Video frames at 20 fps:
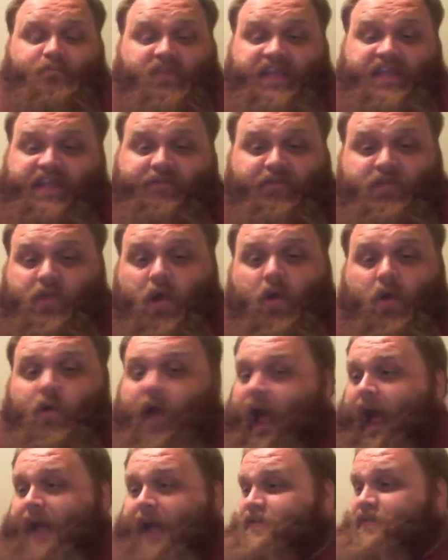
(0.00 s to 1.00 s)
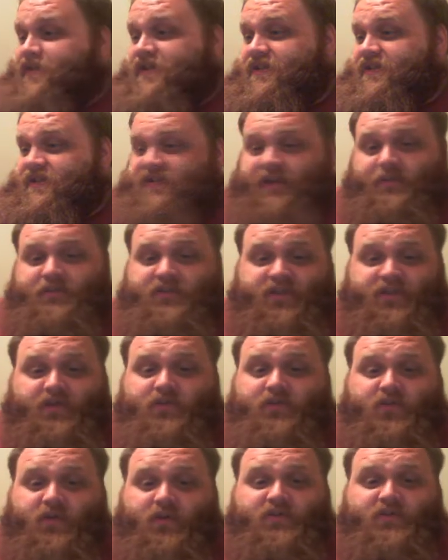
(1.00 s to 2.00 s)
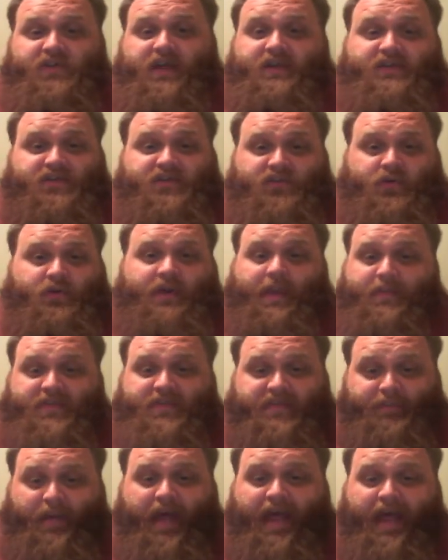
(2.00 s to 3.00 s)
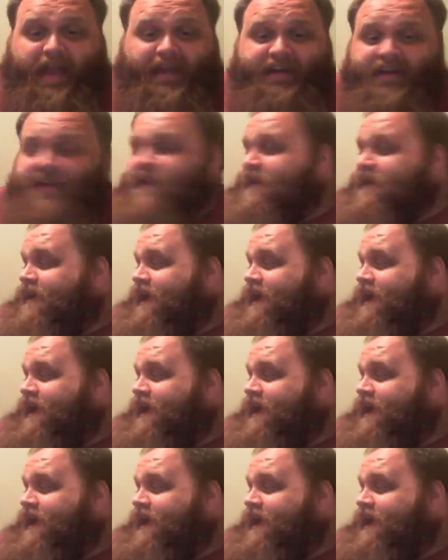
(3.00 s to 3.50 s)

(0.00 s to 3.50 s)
even though I'm just some dude who's got a screwed up spine